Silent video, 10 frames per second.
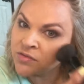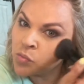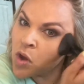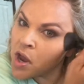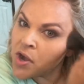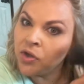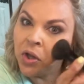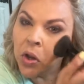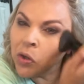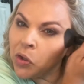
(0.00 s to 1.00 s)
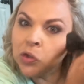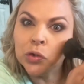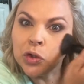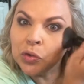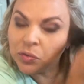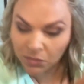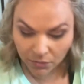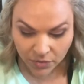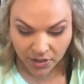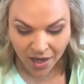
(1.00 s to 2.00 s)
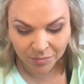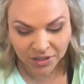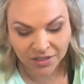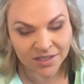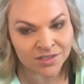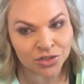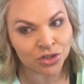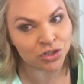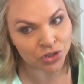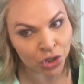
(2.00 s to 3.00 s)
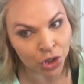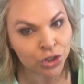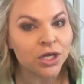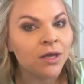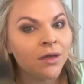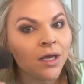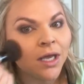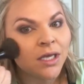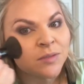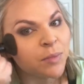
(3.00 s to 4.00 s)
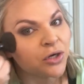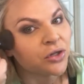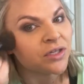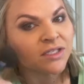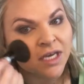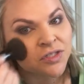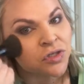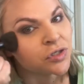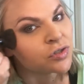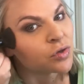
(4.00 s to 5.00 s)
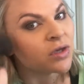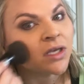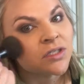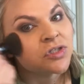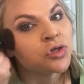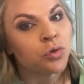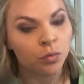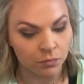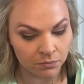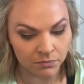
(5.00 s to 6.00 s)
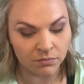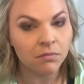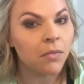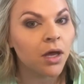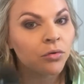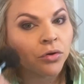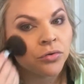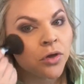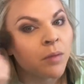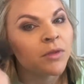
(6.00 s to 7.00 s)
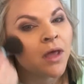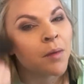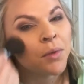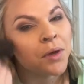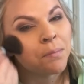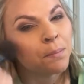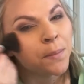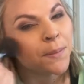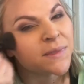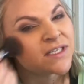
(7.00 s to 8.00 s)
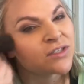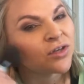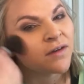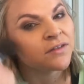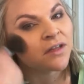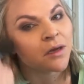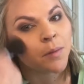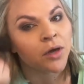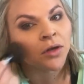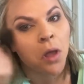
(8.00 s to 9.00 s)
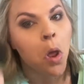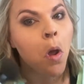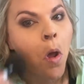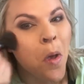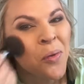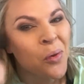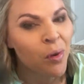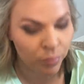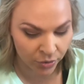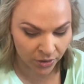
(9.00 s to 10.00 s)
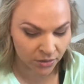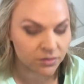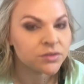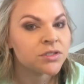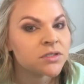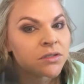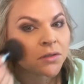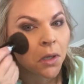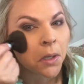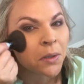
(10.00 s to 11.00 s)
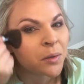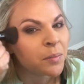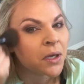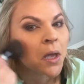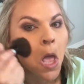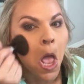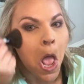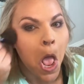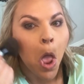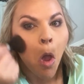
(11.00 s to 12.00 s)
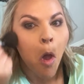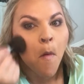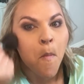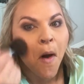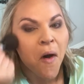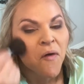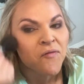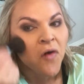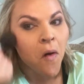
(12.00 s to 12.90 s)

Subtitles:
1, and you can remember that because dessert is better than desert, so it gets 2. I don't know who taught me that, but still have to think about it. So I put it just a little bit above,